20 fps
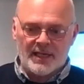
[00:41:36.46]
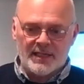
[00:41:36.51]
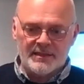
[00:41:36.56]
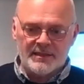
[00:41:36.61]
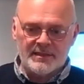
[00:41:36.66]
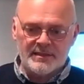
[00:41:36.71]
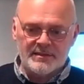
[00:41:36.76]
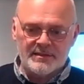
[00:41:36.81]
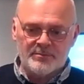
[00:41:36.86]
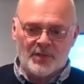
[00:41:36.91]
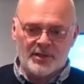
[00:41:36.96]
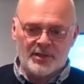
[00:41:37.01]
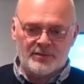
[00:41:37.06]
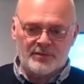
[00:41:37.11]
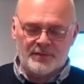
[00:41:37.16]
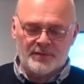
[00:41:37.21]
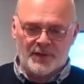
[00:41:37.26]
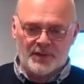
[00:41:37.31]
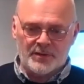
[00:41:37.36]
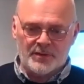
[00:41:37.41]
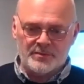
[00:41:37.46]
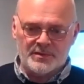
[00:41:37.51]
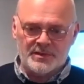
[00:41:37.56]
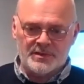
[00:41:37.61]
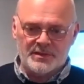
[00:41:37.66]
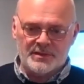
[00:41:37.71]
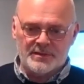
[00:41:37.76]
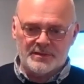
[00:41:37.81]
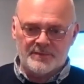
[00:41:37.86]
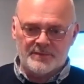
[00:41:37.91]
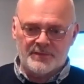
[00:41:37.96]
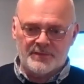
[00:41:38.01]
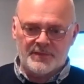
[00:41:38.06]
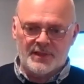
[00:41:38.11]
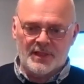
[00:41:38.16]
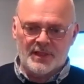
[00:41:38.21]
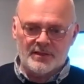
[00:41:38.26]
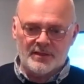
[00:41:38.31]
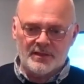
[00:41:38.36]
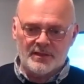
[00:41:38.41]
uh, microphones.
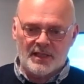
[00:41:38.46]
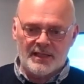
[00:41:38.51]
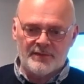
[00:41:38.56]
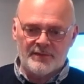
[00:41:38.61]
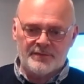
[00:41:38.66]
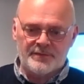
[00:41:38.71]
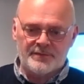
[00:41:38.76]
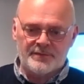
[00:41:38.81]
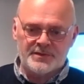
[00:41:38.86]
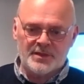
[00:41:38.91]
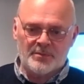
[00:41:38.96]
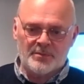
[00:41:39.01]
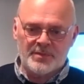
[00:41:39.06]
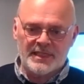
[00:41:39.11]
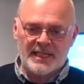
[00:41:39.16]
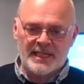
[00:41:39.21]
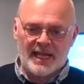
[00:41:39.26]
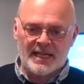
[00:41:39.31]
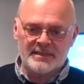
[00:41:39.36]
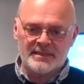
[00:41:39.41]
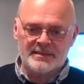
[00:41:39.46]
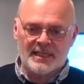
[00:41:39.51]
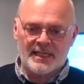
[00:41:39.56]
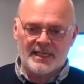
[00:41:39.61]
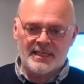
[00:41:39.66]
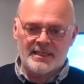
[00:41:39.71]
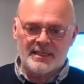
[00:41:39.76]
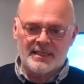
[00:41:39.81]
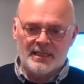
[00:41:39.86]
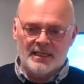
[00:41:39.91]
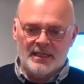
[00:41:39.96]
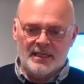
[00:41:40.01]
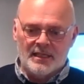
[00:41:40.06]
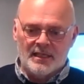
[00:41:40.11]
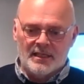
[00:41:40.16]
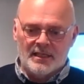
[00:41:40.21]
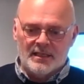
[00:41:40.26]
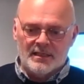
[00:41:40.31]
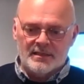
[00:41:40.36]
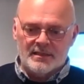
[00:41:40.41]
That if somebody has a
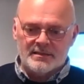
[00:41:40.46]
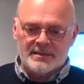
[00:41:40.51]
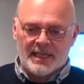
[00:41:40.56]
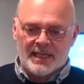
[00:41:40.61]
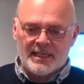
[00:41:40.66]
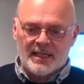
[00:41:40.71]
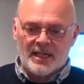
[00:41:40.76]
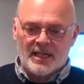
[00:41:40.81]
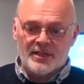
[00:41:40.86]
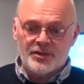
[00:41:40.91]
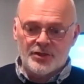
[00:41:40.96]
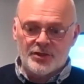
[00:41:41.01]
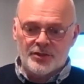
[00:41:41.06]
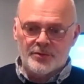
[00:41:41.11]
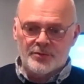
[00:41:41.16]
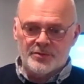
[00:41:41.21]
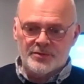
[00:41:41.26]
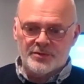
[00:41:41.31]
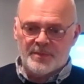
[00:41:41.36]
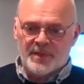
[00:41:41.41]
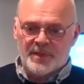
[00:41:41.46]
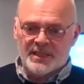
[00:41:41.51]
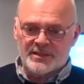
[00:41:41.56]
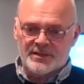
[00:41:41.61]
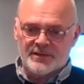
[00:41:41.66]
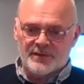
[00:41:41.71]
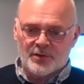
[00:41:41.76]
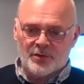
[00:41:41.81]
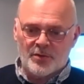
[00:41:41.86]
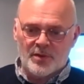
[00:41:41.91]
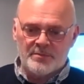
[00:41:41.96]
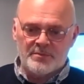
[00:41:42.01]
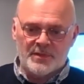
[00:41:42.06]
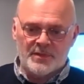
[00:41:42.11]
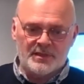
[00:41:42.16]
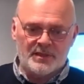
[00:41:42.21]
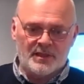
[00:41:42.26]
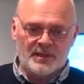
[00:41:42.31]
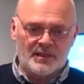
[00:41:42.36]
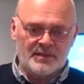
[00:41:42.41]
say a used piece of
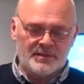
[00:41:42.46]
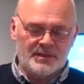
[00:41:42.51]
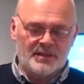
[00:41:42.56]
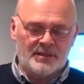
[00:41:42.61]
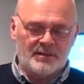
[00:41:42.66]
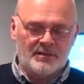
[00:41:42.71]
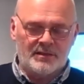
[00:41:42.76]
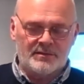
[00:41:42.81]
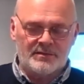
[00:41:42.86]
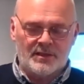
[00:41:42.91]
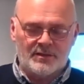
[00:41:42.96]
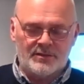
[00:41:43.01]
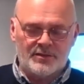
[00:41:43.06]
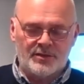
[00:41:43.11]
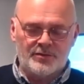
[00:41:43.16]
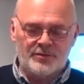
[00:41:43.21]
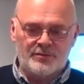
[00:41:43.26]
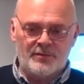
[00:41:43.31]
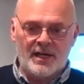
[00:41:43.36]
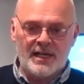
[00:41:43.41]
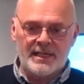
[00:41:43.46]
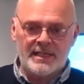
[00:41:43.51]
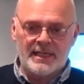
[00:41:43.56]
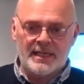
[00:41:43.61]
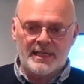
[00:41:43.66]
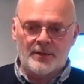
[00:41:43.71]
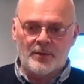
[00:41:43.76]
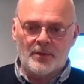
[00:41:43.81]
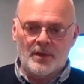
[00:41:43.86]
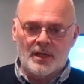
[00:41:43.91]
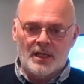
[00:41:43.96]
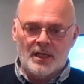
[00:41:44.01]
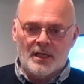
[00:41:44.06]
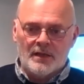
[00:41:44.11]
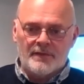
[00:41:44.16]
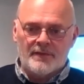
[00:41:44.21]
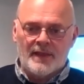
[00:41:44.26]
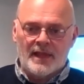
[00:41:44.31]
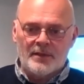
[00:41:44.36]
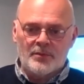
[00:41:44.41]
equipment, like you know a, a used radio,
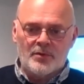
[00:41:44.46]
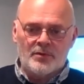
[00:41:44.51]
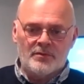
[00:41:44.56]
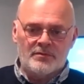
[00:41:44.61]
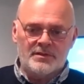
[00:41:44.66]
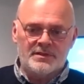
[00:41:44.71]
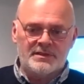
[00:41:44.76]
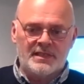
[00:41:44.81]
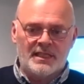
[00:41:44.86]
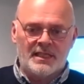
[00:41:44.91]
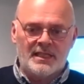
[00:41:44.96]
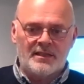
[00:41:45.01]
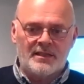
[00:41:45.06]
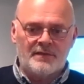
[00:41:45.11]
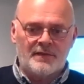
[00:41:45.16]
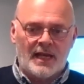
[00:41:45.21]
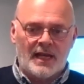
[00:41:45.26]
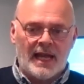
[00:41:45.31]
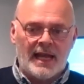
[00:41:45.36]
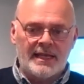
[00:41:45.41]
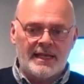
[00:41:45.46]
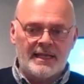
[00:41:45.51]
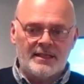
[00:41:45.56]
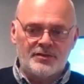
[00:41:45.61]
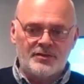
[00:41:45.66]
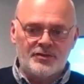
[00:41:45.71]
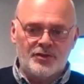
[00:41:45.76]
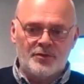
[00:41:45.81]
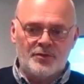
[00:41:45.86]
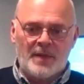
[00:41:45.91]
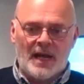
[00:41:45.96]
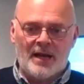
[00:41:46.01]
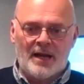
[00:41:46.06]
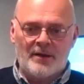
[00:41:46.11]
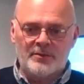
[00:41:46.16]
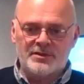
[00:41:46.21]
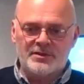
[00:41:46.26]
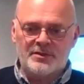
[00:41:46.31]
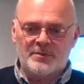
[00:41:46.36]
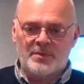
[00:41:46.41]
they will receive a new
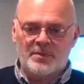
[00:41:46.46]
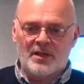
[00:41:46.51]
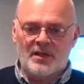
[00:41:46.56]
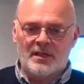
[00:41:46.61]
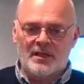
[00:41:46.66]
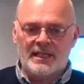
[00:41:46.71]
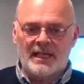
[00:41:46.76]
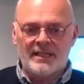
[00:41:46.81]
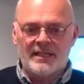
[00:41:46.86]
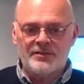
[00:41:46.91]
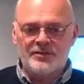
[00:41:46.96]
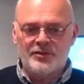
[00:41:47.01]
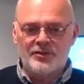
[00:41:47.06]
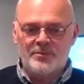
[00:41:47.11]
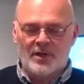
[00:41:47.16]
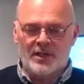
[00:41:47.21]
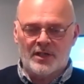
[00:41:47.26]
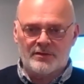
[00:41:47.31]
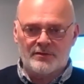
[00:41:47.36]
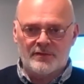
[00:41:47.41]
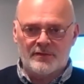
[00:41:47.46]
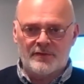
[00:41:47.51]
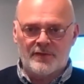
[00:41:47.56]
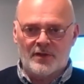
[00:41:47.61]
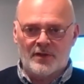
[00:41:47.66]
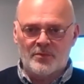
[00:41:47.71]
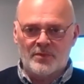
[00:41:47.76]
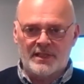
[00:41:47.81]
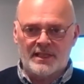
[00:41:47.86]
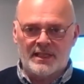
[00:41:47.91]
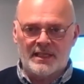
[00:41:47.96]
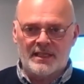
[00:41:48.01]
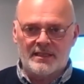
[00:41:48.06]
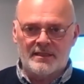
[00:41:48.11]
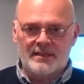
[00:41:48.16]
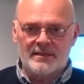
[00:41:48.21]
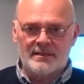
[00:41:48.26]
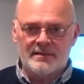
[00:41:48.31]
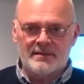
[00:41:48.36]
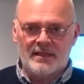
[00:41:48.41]
power supply, a new microphone with it.
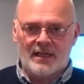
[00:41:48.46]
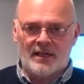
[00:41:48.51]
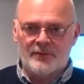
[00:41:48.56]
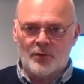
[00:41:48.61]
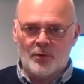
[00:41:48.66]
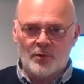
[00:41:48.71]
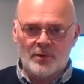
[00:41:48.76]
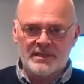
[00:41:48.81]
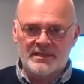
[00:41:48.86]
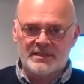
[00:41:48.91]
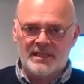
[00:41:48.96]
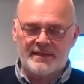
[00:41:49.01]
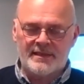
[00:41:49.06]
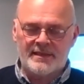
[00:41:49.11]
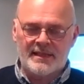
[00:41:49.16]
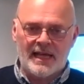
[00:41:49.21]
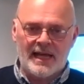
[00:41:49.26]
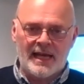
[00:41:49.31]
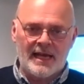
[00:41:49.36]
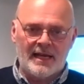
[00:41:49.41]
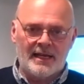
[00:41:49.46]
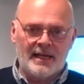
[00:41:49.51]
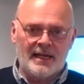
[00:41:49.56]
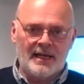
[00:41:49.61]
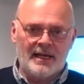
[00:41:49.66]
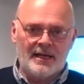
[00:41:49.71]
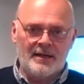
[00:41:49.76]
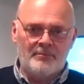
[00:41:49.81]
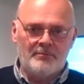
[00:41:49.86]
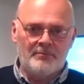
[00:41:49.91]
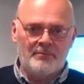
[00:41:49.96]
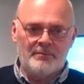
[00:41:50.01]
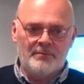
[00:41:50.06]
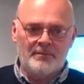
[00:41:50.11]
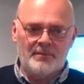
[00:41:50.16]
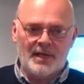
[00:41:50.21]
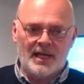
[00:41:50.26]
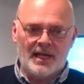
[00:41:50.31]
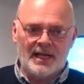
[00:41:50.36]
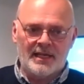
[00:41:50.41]
I've always said that, um,
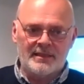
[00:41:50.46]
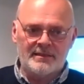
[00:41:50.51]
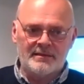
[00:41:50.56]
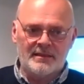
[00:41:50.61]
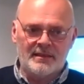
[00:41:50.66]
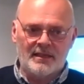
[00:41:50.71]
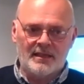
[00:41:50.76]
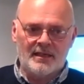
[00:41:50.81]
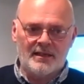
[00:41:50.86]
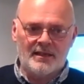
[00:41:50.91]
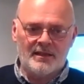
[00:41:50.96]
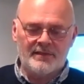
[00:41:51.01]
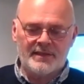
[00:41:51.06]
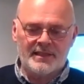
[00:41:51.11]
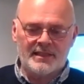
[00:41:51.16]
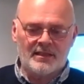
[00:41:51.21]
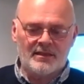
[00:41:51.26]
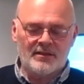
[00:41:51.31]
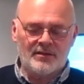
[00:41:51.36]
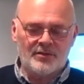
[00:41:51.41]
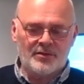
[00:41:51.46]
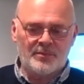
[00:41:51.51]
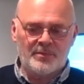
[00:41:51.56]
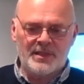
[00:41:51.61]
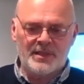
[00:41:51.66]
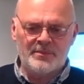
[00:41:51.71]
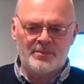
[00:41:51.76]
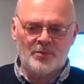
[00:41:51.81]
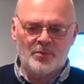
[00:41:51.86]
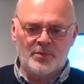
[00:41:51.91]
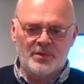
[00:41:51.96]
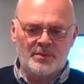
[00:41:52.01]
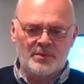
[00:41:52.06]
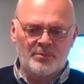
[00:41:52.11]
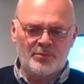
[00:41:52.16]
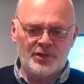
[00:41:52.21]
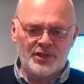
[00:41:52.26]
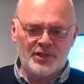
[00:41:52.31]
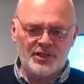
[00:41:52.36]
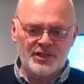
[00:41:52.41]
and uh, I think a lot of people would
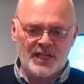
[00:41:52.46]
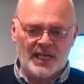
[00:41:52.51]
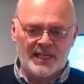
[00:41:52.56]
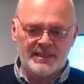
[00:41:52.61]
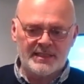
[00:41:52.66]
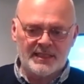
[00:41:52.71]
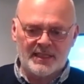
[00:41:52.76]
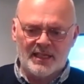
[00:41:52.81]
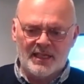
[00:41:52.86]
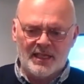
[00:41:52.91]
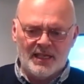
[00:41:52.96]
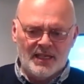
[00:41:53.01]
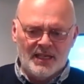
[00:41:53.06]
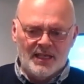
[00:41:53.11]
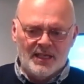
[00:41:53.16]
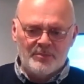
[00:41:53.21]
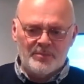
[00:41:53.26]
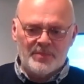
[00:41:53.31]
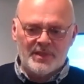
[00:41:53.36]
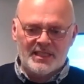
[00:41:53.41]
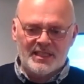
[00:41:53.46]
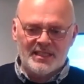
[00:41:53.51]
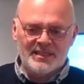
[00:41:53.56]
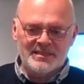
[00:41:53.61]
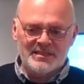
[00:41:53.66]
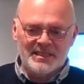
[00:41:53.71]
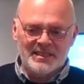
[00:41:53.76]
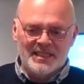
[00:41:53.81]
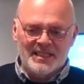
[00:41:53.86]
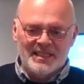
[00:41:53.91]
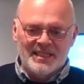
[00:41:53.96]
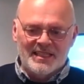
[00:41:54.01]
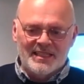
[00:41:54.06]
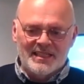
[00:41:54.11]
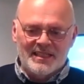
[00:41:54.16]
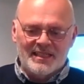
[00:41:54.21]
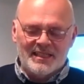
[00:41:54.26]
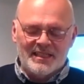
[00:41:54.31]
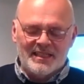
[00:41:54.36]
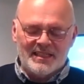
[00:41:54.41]
appreciate it because
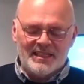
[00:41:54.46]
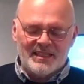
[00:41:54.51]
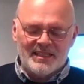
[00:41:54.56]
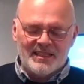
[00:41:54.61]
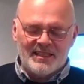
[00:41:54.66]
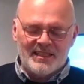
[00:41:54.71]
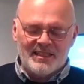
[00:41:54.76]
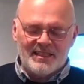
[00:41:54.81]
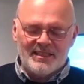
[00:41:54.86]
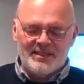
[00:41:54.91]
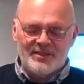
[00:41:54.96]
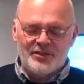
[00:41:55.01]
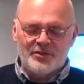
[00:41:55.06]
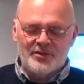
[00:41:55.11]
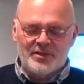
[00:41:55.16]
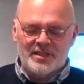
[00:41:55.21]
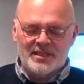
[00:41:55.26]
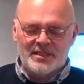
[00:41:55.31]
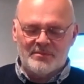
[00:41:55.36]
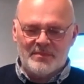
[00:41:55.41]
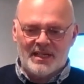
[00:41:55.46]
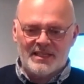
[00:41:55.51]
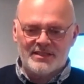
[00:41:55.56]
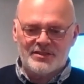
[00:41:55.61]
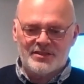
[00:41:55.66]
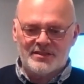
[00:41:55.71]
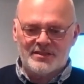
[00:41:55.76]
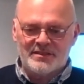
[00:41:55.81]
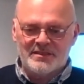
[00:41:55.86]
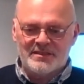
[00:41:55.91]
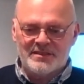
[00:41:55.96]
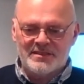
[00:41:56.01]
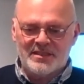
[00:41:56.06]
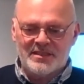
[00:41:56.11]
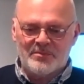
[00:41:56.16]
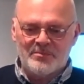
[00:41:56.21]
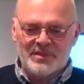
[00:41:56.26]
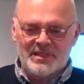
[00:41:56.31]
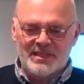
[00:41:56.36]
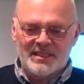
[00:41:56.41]
you can imagine
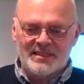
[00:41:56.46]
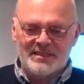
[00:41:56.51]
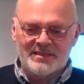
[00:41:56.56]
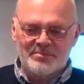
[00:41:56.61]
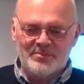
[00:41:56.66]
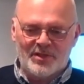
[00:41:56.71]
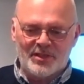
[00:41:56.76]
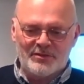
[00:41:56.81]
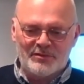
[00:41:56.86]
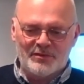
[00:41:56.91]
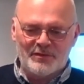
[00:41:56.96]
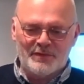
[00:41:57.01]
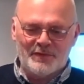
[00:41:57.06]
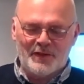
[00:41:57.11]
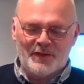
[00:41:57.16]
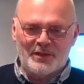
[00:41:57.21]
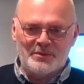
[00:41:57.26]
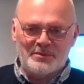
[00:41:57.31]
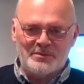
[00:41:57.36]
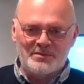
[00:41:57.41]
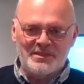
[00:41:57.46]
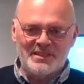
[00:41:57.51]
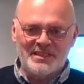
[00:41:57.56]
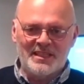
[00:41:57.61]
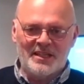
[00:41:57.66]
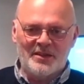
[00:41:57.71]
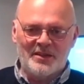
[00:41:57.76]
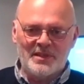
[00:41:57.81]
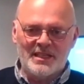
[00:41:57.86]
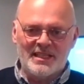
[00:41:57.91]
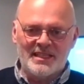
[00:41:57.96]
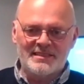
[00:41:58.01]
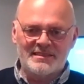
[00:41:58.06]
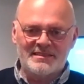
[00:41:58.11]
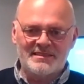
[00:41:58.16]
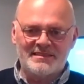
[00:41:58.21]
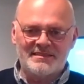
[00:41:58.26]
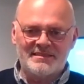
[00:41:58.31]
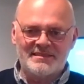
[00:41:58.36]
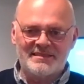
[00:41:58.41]
somebody's microphone. You know,
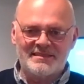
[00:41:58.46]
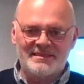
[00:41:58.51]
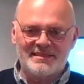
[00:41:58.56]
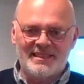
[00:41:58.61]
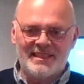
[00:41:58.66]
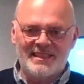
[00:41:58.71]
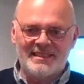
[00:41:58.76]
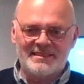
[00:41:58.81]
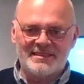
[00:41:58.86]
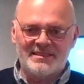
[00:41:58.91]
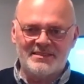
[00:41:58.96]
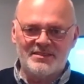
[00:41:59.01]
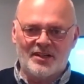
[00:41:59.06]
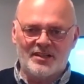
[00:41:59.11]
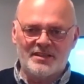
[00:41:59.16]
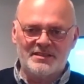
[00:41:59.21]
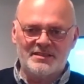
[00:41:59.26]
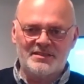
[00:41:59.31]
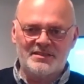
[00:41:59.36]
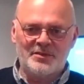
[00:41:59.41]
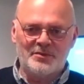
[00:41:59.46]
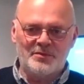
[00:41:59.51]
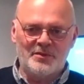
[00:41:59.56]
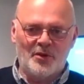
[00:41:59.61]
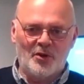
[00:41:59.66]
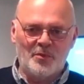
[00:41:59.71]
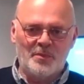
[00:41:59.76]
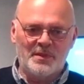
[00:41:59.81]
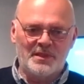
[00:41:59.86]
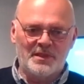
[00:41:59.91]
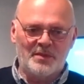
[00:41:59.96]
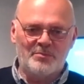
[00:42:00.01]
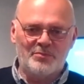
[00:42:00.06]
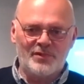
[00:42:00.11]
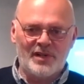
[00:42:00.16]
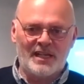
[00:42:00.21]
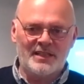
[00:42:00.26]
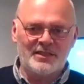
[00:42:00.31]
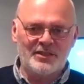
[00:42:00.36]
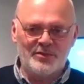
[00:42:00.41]
it's it's nice to open a
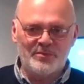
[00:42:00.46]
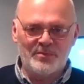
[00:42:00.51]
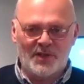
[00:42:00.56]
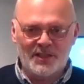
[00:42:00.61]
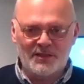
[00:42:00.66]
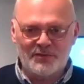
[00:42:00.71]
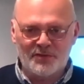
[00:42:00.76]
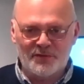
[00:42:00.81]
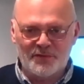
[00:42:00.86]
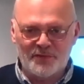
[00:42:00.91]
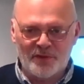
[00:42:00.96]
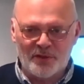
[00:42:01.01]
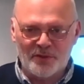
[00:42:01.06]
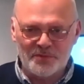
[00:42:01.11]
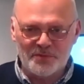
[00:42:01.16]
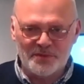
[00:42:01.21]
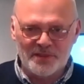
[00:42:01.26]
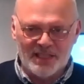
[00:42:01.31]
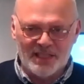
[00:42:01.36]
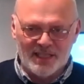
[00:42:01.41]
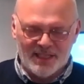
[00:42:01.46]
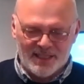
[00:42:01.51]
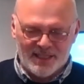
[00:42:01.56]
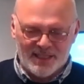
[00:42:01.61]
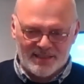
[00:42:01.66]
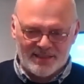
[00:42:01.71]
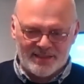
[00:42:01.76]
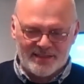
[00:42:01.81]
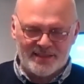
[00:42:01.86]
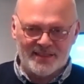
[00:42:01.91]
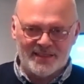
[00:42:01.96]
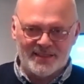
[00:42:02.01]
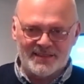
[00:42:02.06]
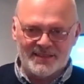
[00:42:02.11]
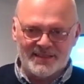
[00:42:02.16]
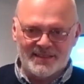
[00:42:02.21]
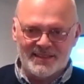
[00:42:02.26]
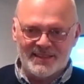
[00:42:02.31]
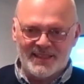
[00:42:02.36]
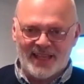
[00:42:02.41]
brand new microphone that
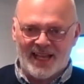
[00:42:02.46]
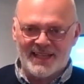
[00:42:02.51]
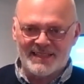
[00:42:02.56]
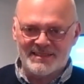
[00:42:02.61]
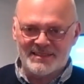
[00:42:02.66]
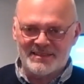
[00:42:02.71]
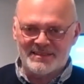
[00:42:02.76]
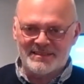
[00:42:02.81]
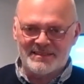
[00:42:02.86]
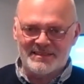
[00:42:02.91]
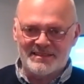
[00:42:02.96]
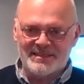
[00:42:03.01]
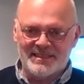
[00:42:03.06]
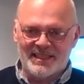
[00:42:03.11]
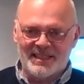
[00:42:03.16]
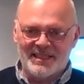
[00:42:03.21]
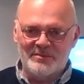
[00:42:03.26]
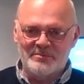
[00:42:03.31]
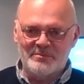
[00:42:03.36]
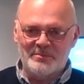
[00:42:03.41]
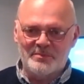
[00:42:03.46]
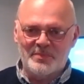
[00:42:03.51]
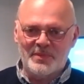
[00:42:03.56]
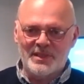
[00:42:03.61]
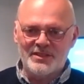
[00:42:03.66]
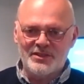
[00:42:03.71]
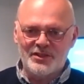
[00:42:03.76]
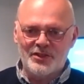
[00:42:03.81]
hasn't um, uh, been uh,